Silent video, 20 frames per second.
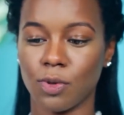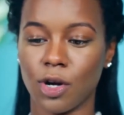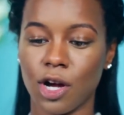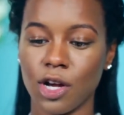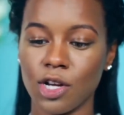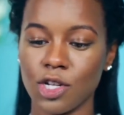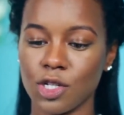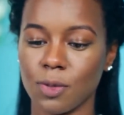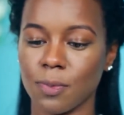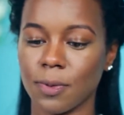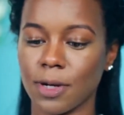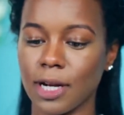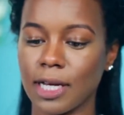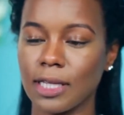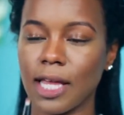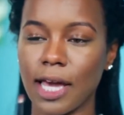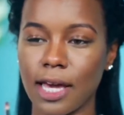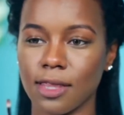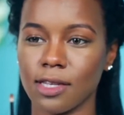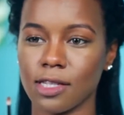brush, but I
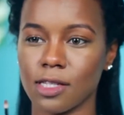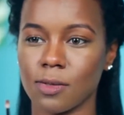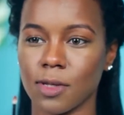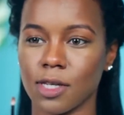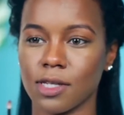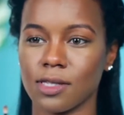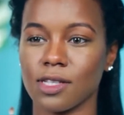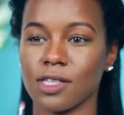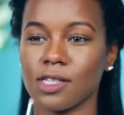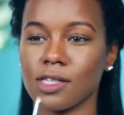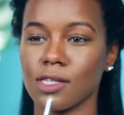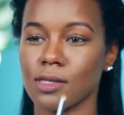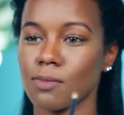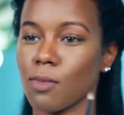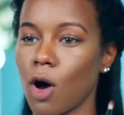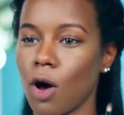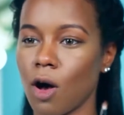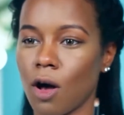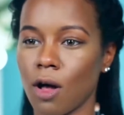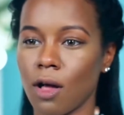like this because it's
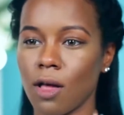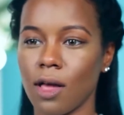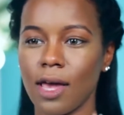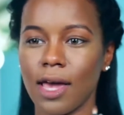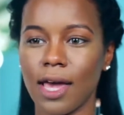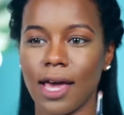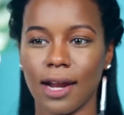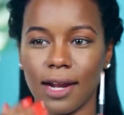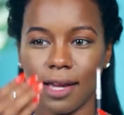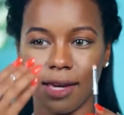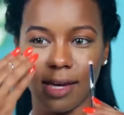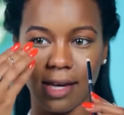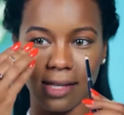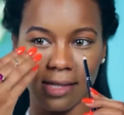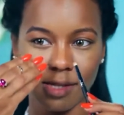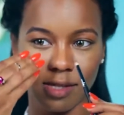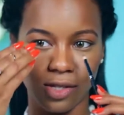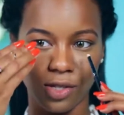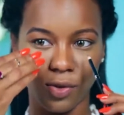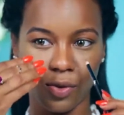small and it gets
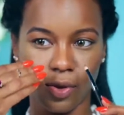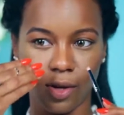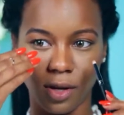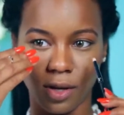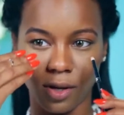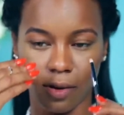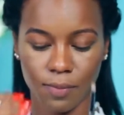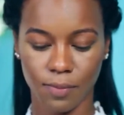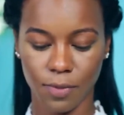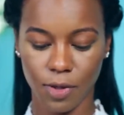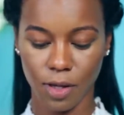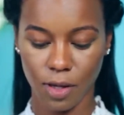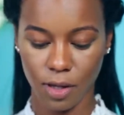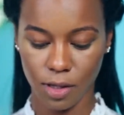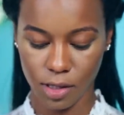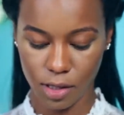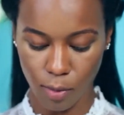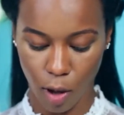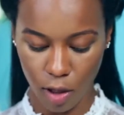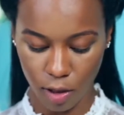into the
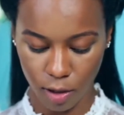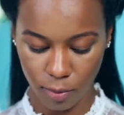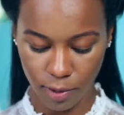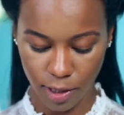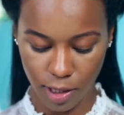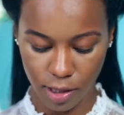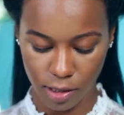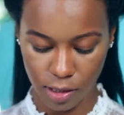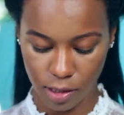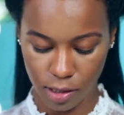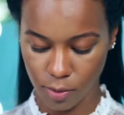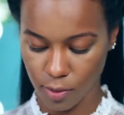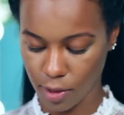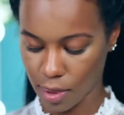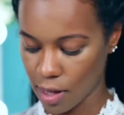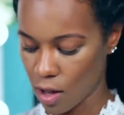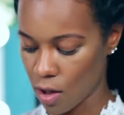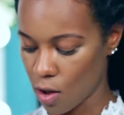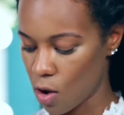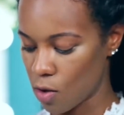smaller places
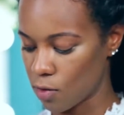without